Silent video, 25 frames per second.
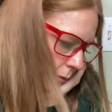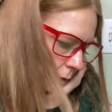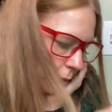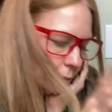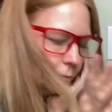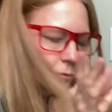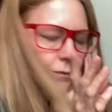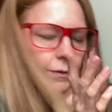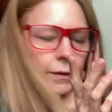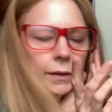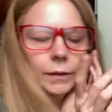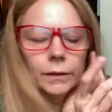
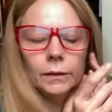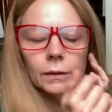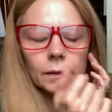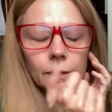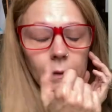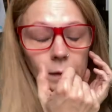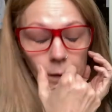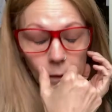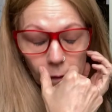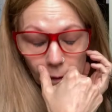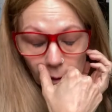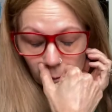I'll find a
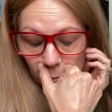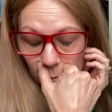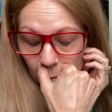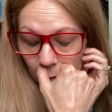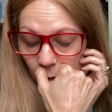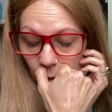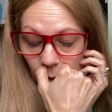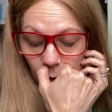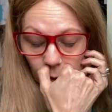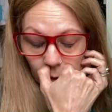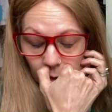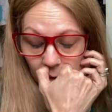link. I'll put
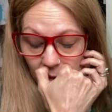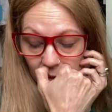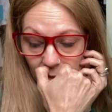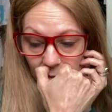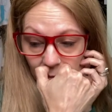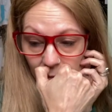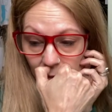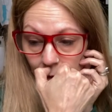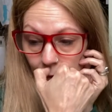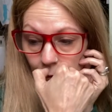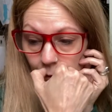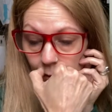a link
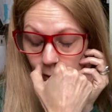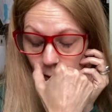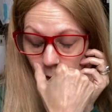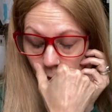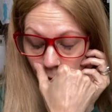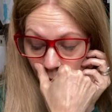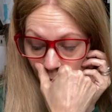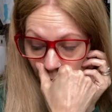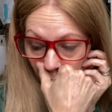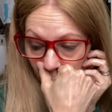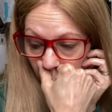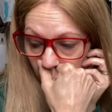somewhere in
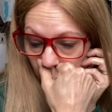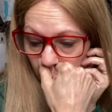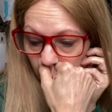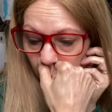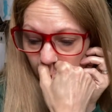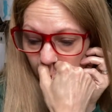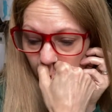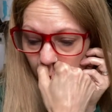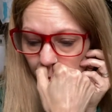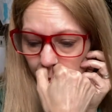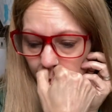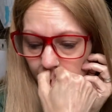here to
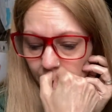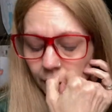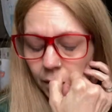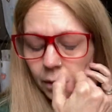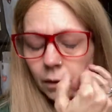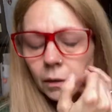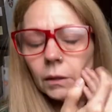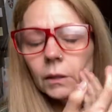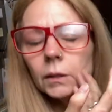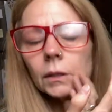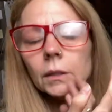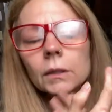it.
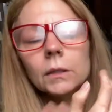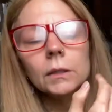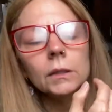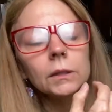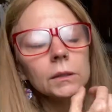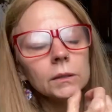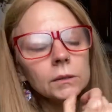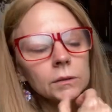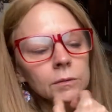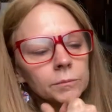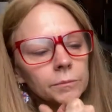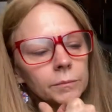But
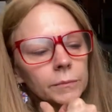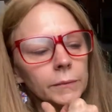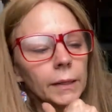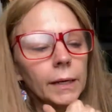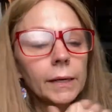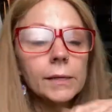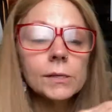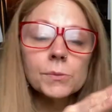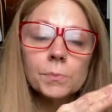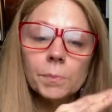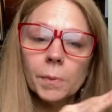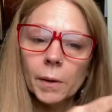
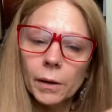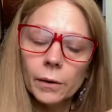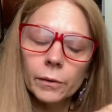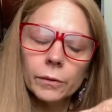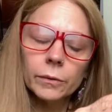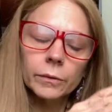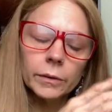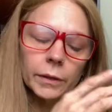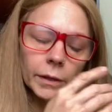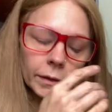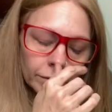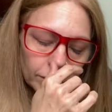I
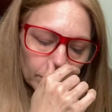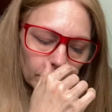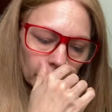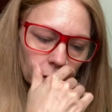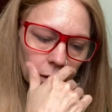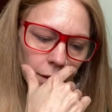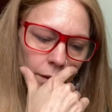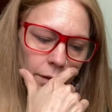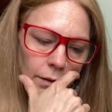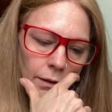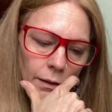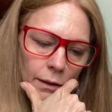spoke, whatever.
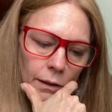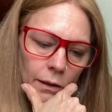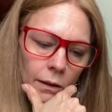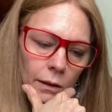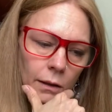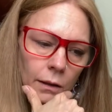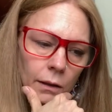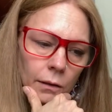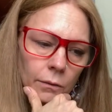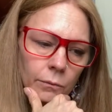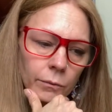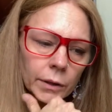And
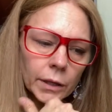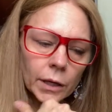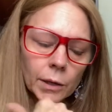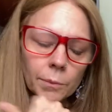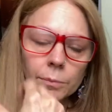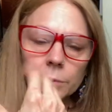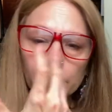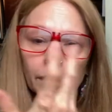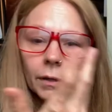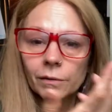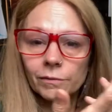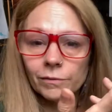then we
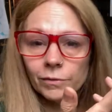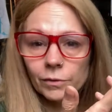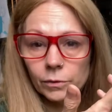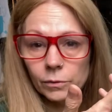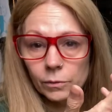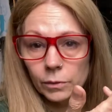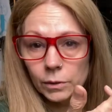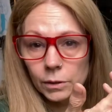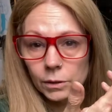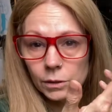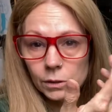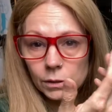opened up for
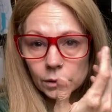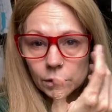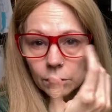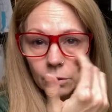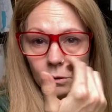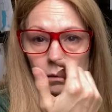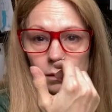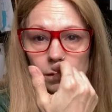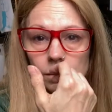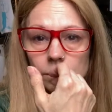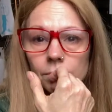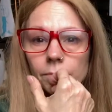
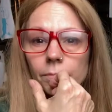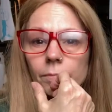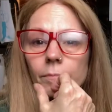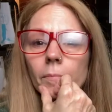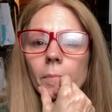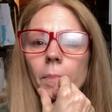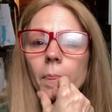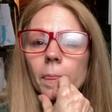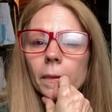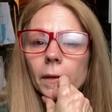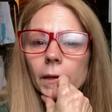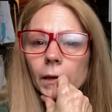questions
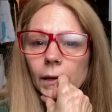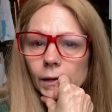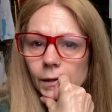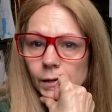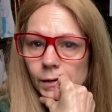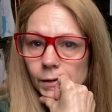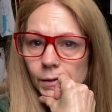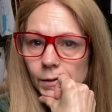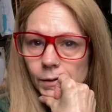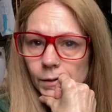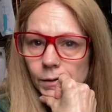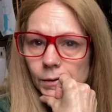
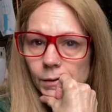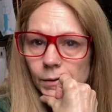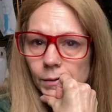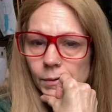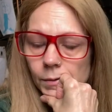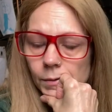and